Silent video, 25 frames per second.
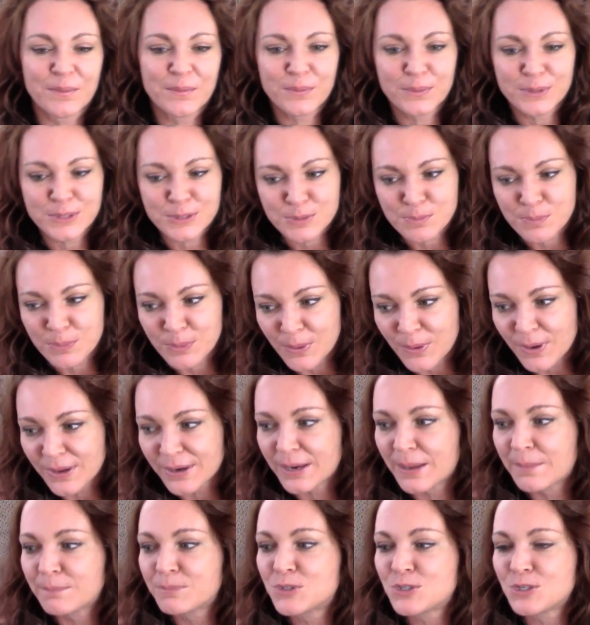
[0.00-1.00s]
was
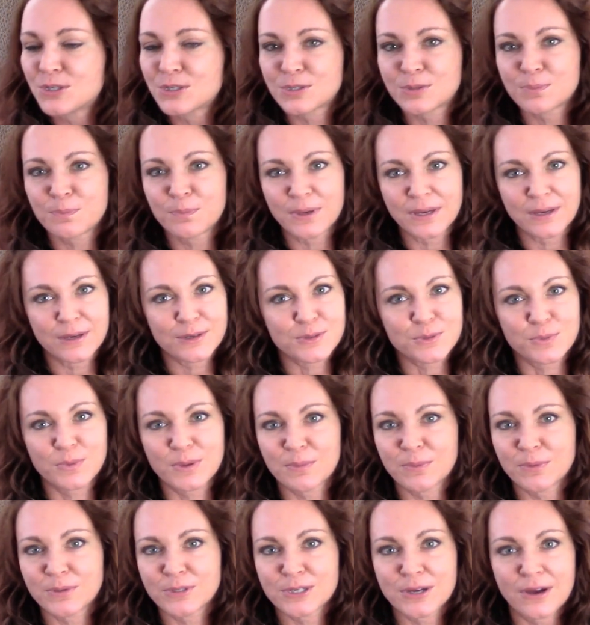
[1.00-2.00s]
brought up just because
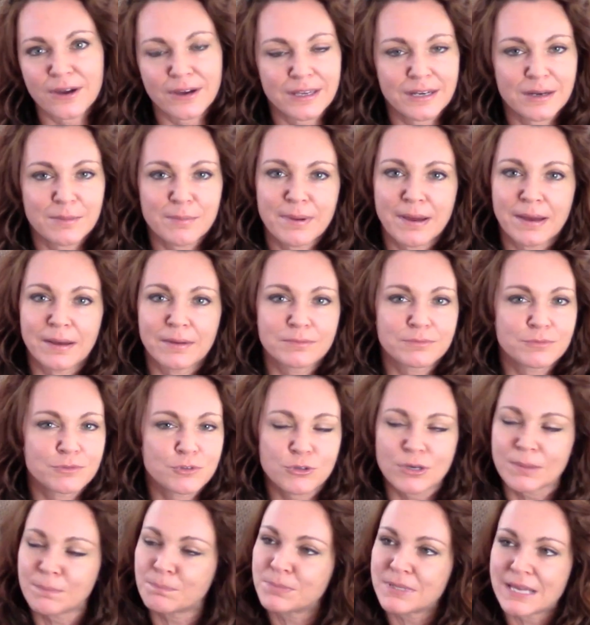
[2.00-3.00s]
we were talking about
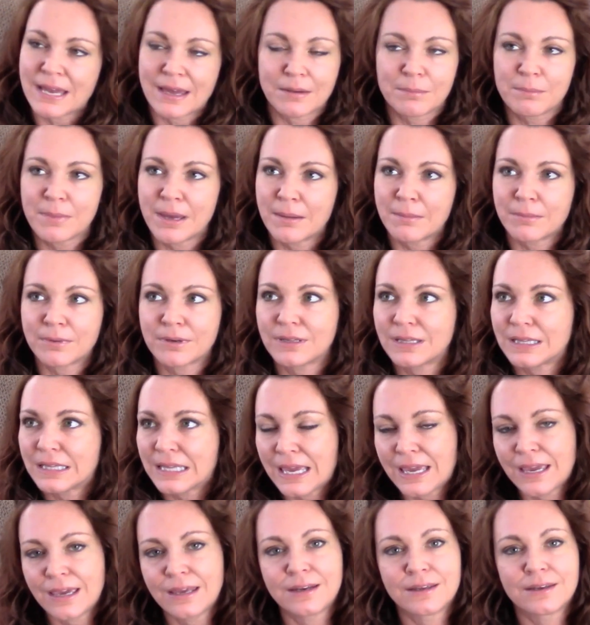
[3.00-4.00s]
trip down memory
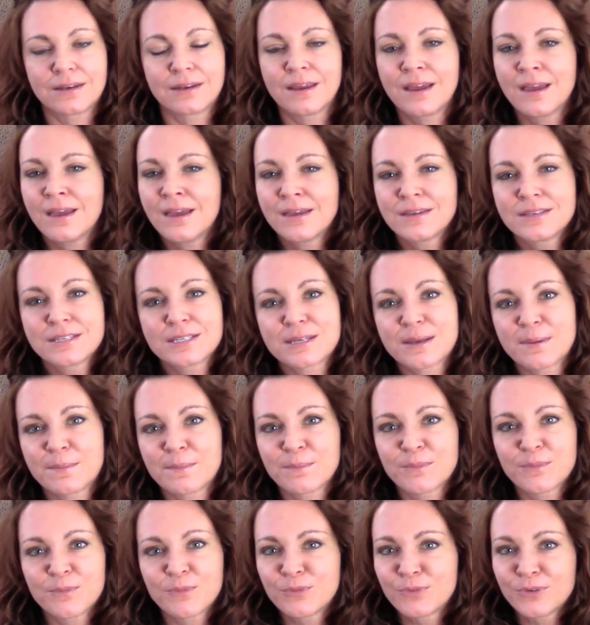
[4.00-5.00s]
lane and
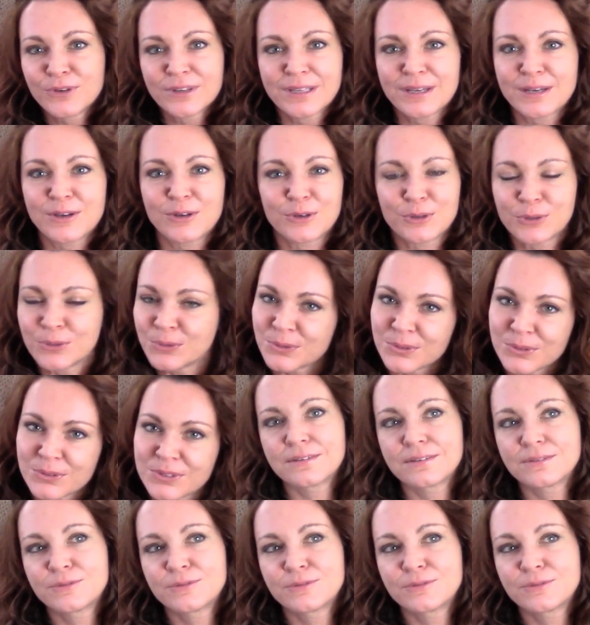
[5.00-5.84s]
some really cool